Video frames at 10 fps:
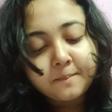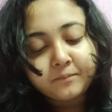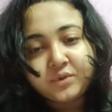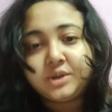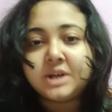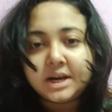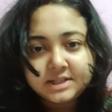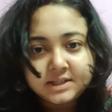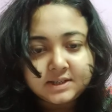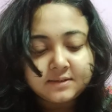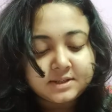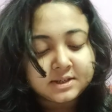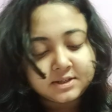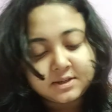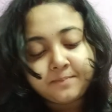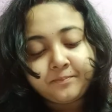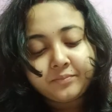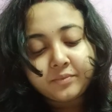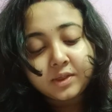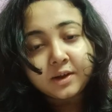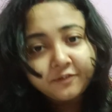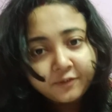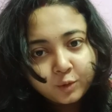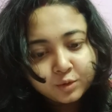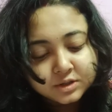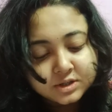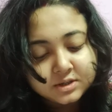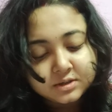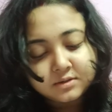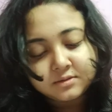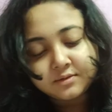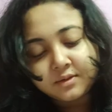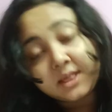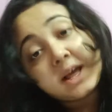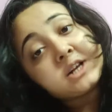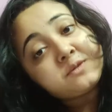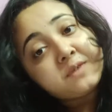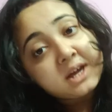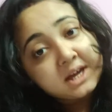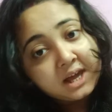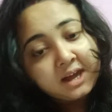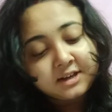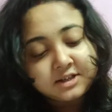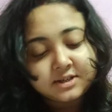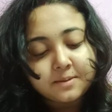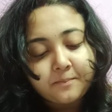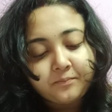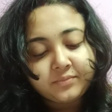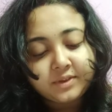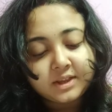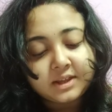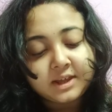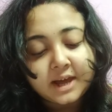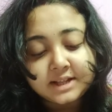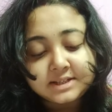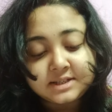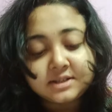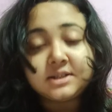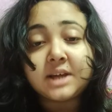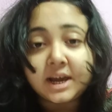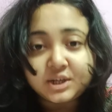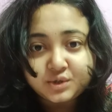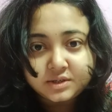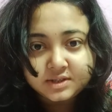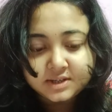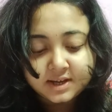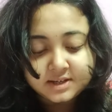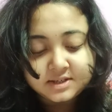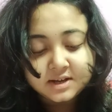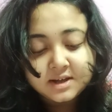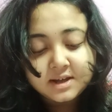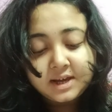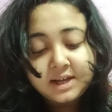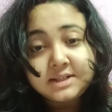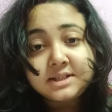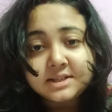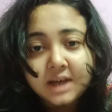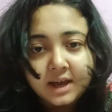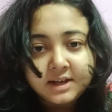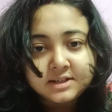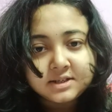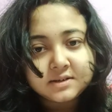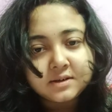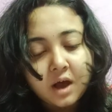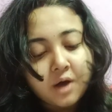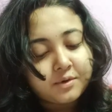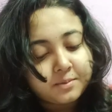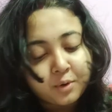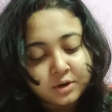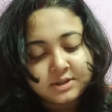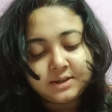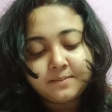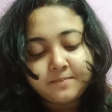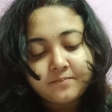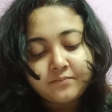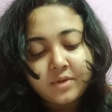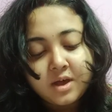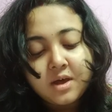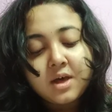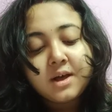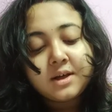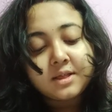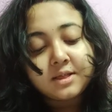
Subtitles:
Digestive system. The food that we eat gets digested inside our body. The